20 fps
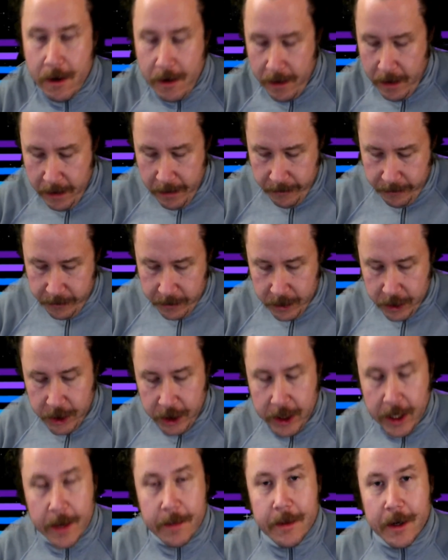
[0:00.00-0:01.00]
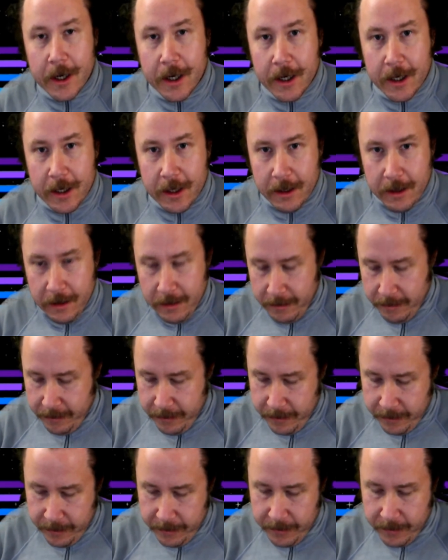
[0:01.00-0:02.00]
For Gemini,
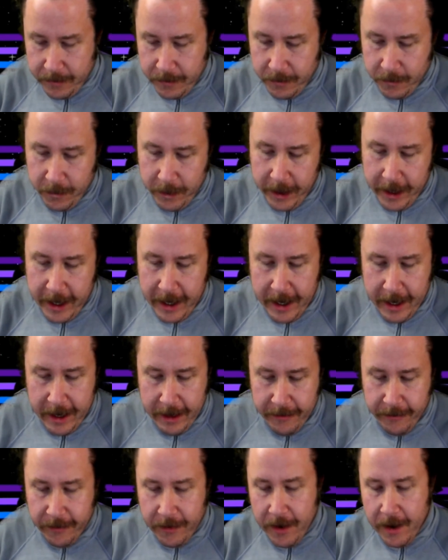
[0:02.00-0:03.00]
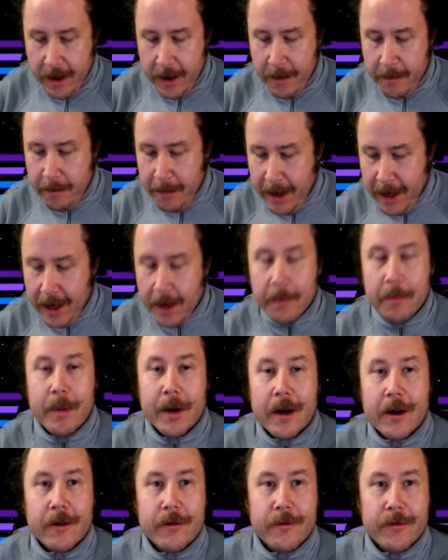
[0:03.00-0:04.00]
we have make better
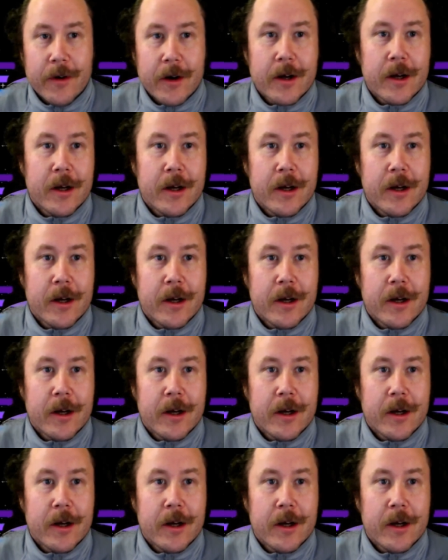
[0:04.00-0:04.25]
fucking